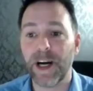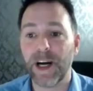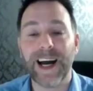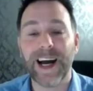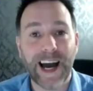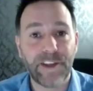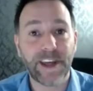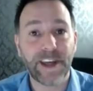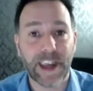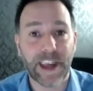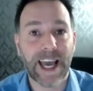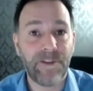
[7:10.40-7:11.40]
But I
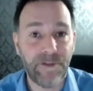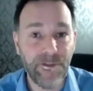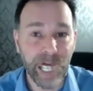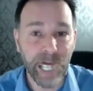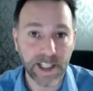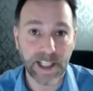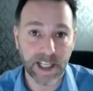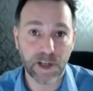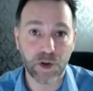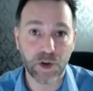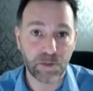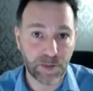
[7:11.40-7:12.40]
think every
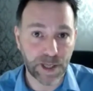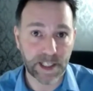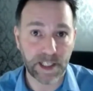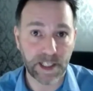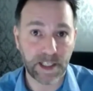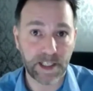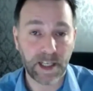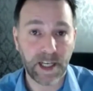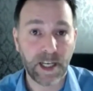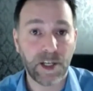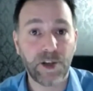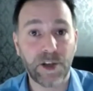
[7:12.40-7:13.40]
single business
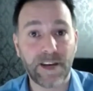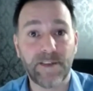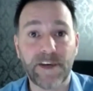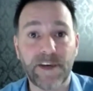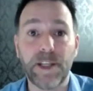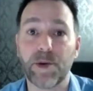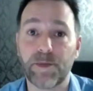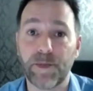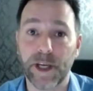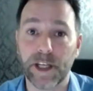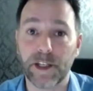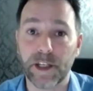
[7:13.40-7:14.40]
should have a Facebook
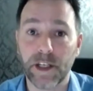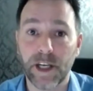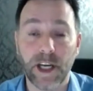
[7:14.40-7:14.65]
page.